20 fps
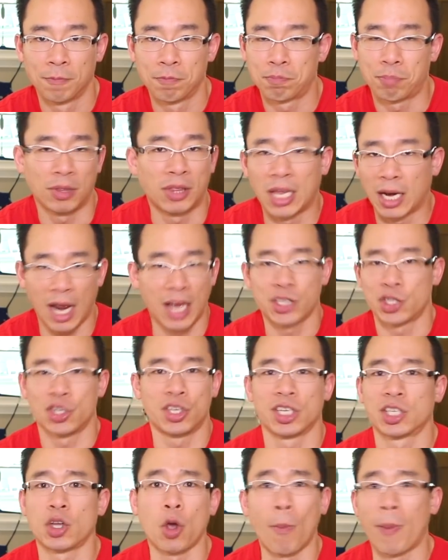But then I should
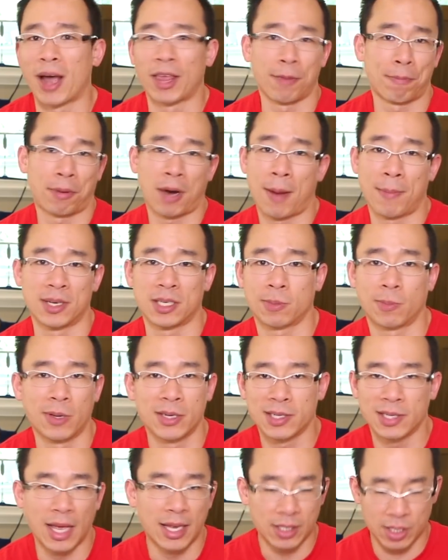just go buy the Premis,
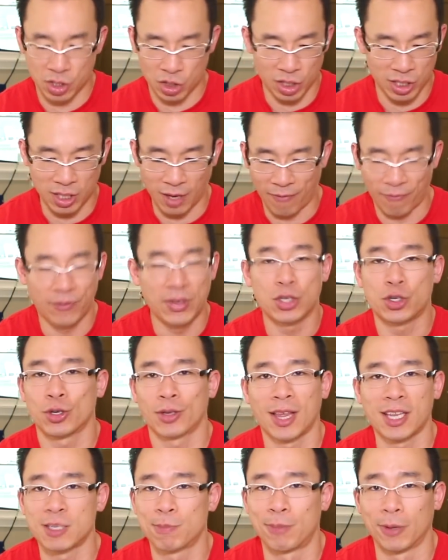because that's just a feature
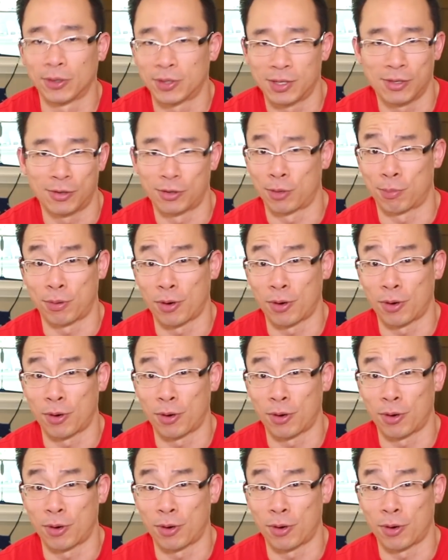that's built into the